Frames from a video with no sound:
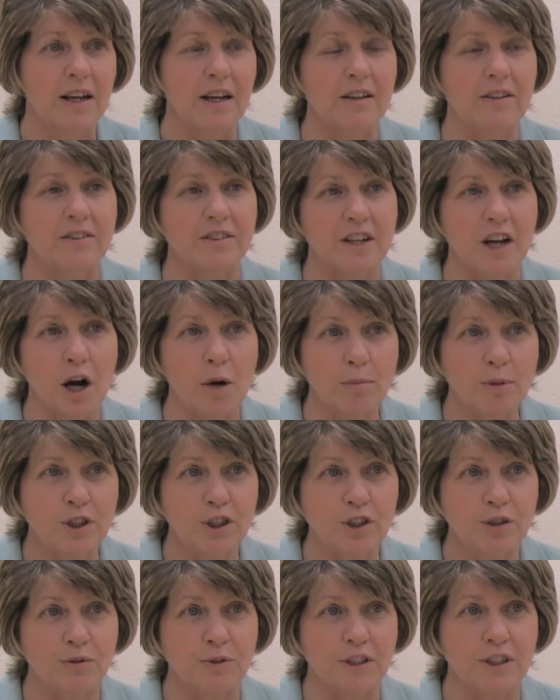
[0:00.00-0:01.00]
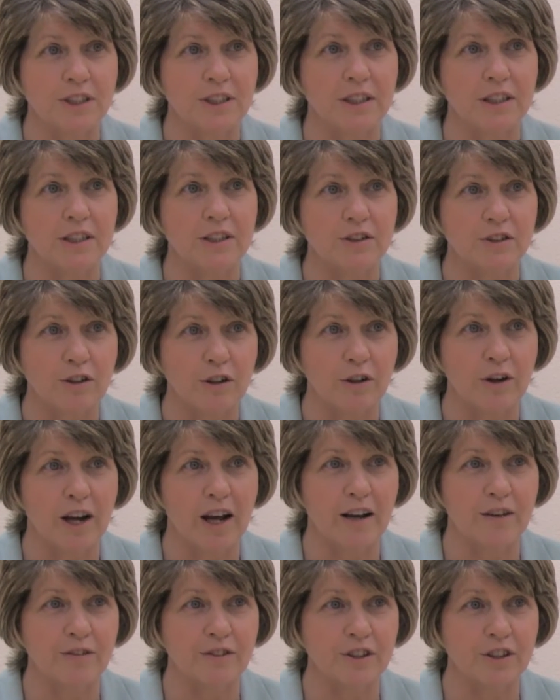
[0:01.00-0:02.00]
is the opportunity to look
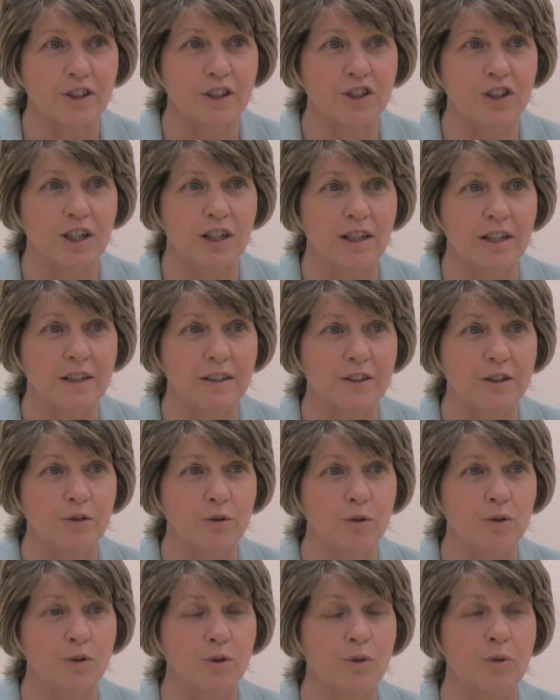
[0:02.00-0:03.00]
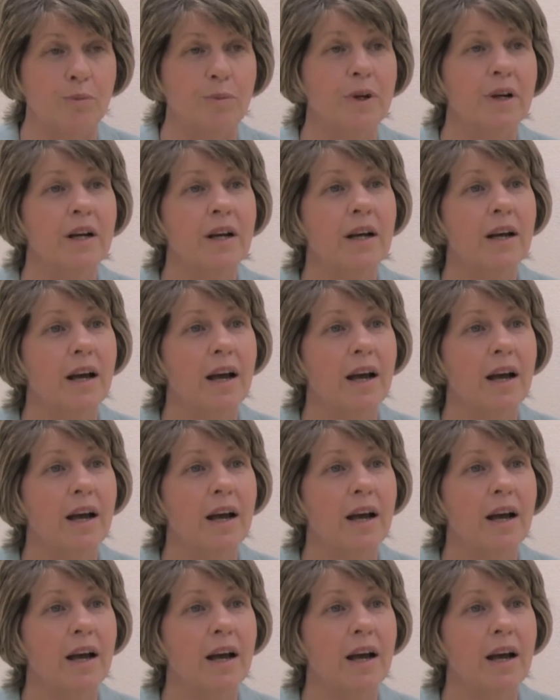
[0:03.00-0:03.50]
after the child in their own home.